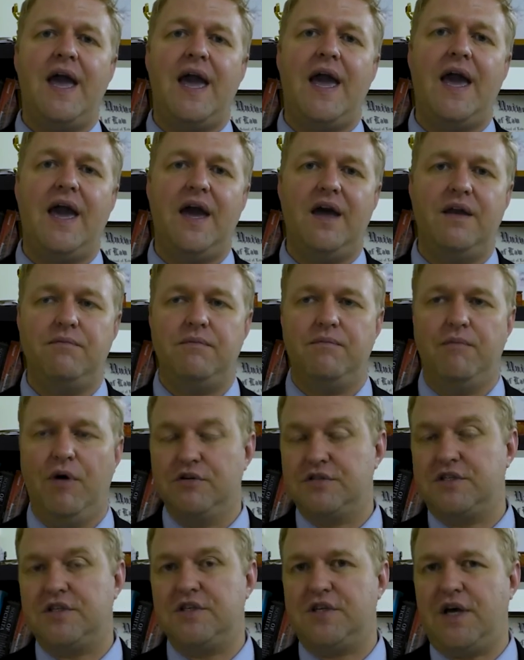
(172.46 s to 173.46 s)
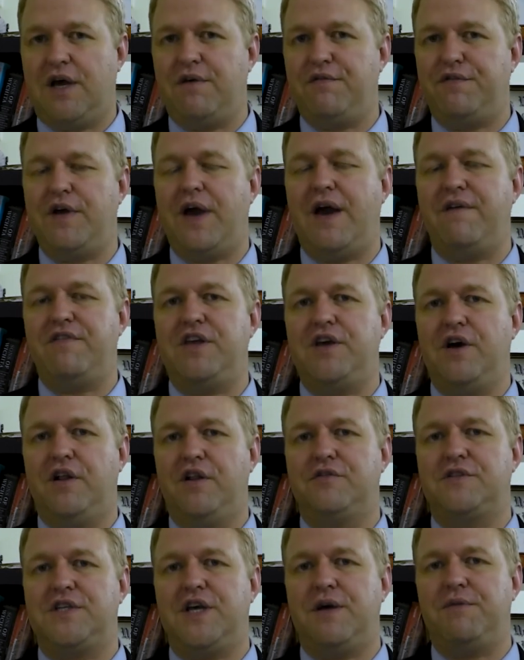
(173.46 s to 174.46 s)
and most of the time if you have a
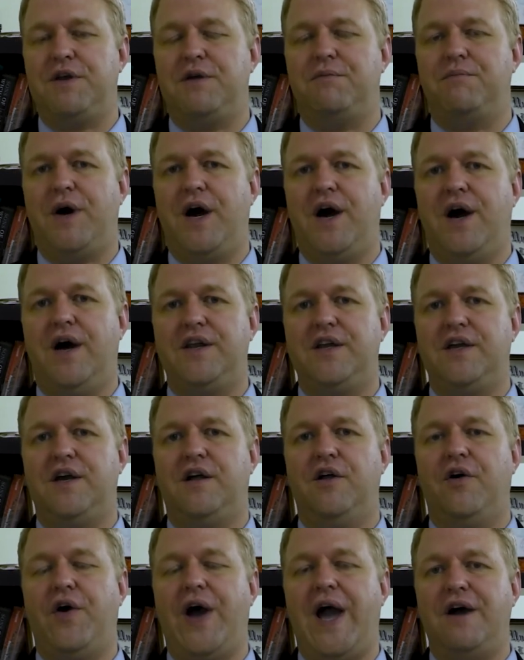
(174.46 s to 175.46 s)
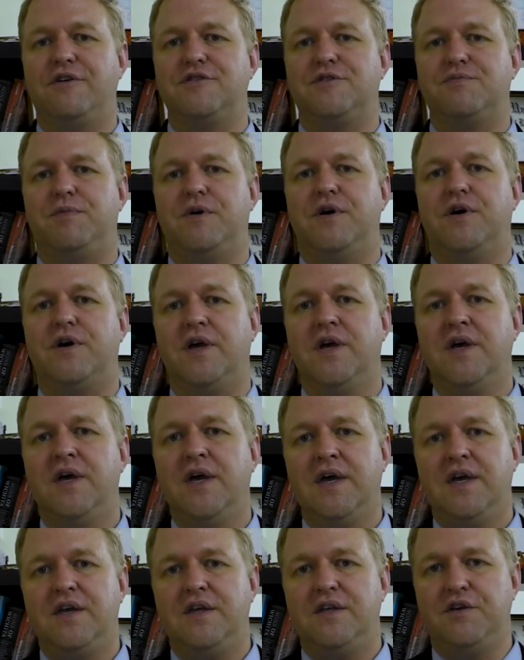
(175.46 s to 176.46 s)
yellow Tabien Baan, a yellow house book,
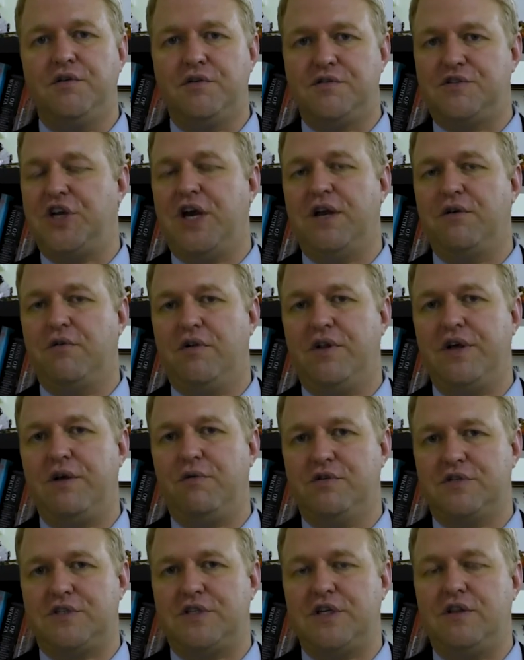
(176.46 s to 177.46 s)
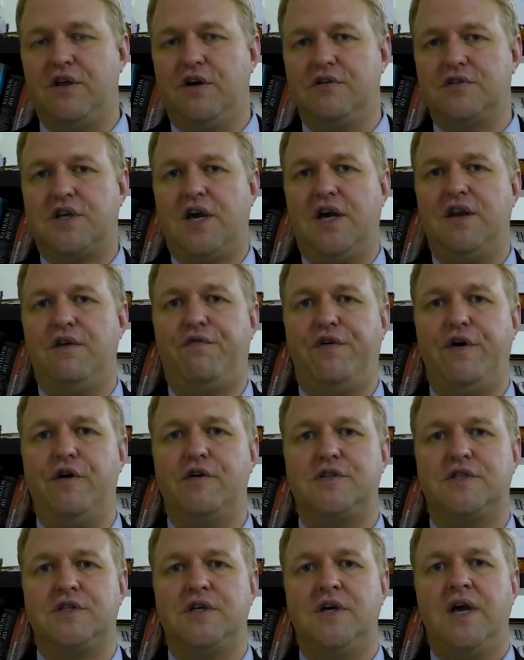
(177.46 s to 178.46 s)
you generally will see those kind of
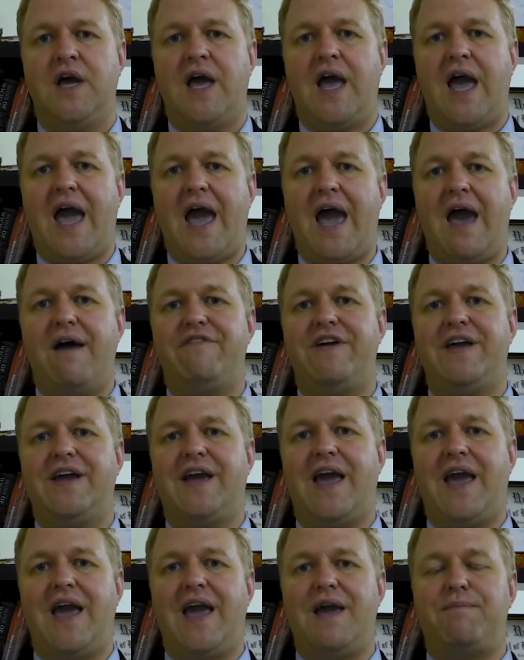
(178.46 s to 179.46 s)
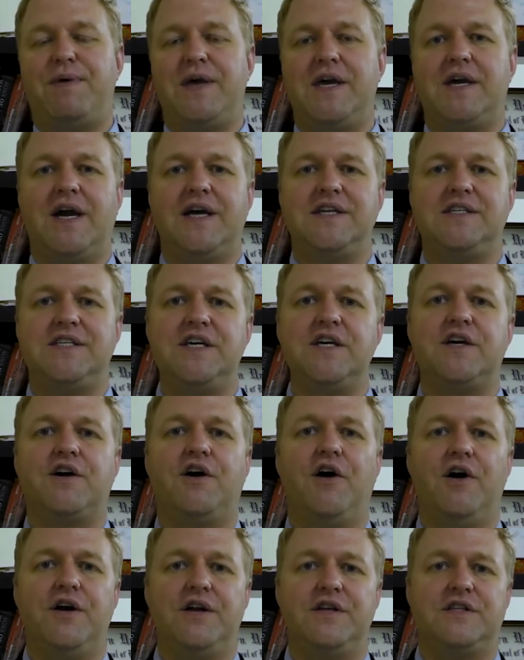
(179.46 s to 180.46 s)
folks having a pink ID
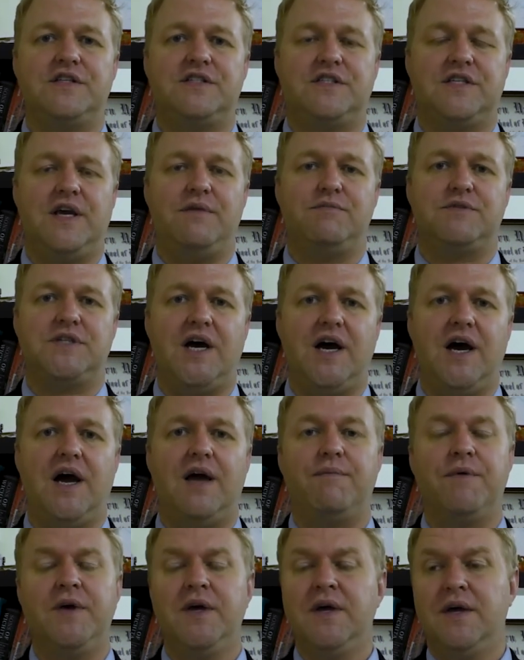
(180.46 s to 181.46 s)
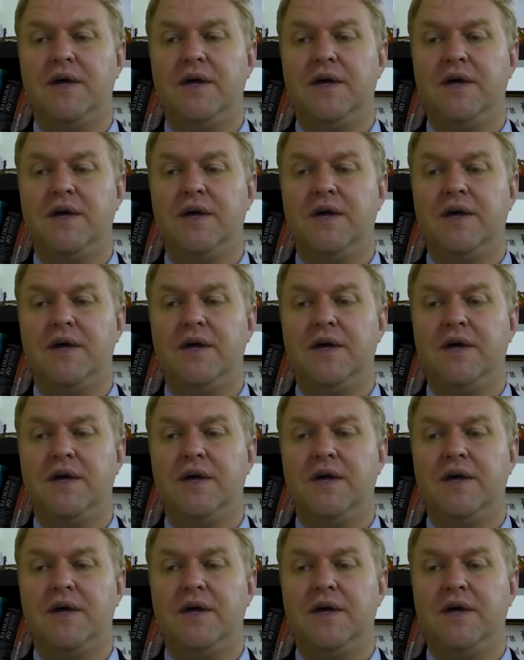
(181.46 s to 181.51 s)
card at the same time.